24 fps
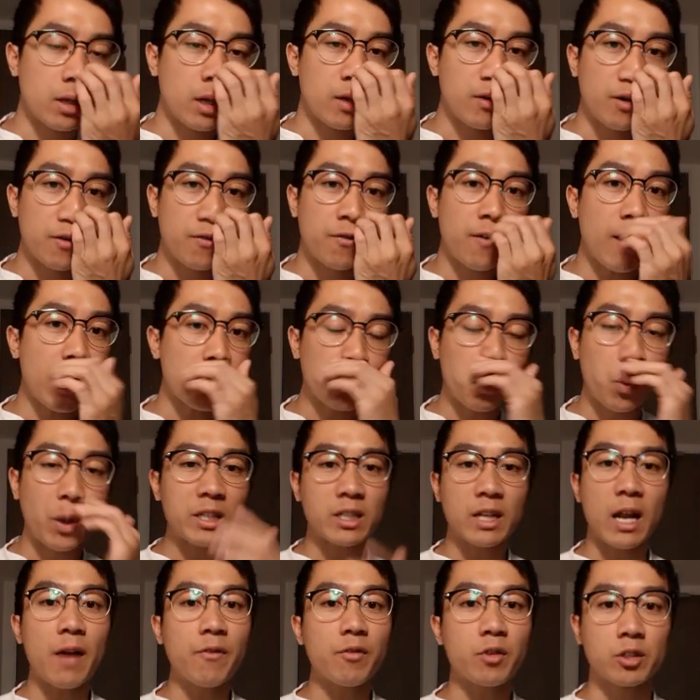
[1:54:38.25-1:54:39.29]
In fact,
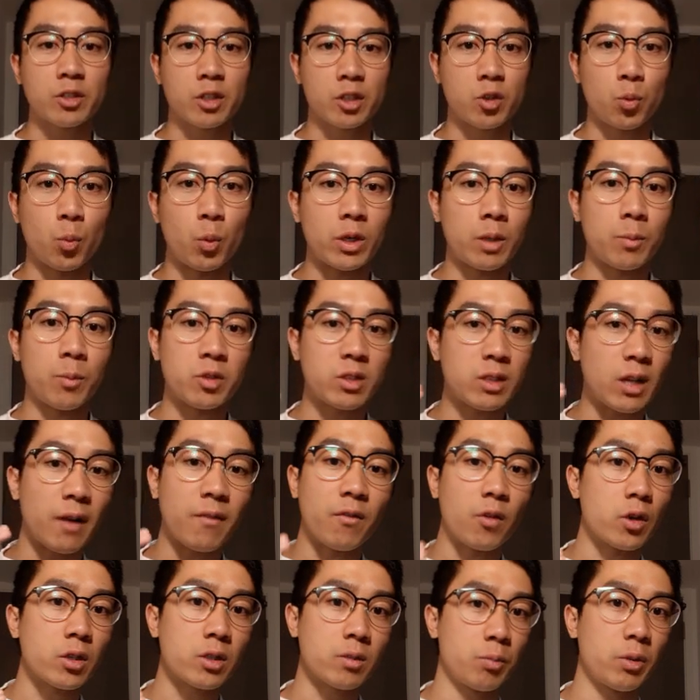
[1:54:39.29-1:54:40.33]
West Africa is one of the most
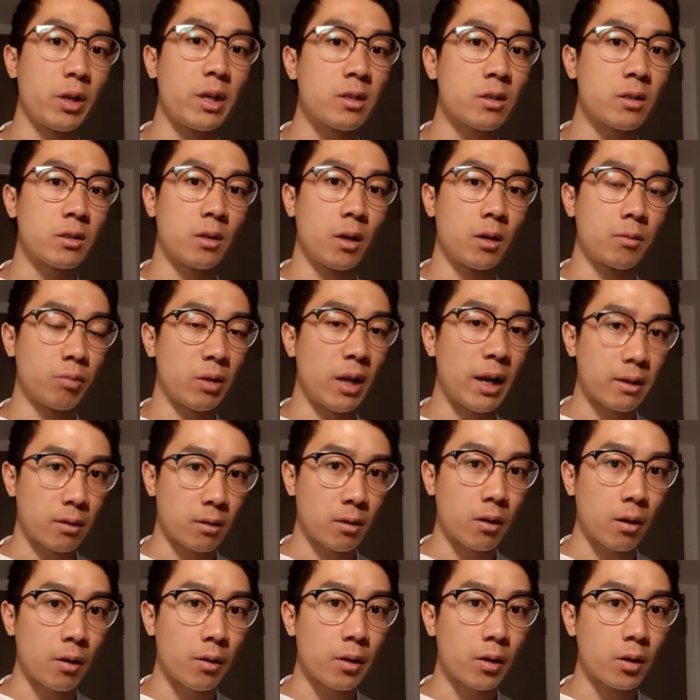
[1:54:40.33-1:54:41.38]
diverse places on planet
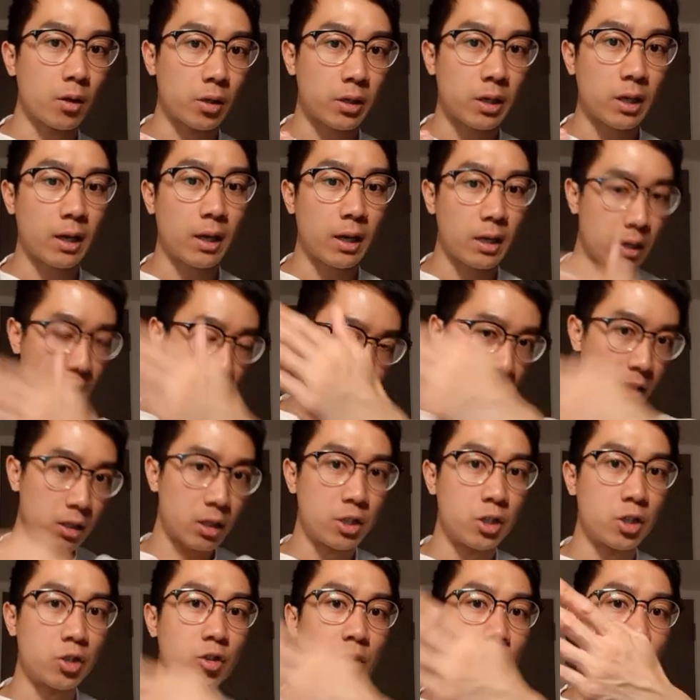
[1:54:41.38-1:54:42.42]
Earth, looking at the
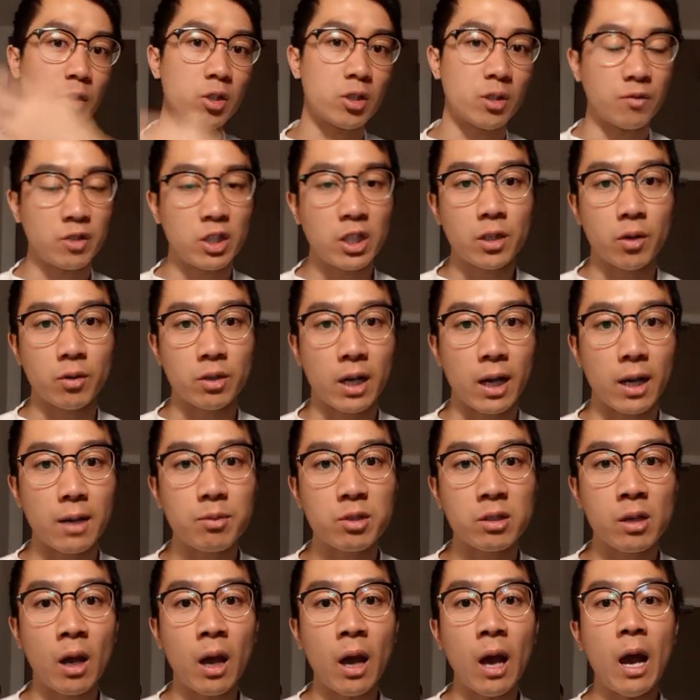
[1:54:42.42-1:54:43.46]
distribution of
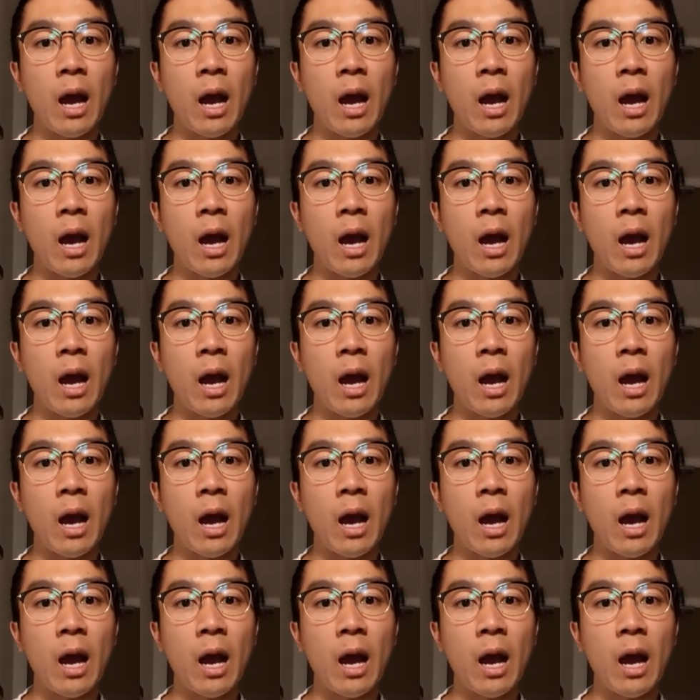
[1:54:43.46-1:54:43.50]
genotypes.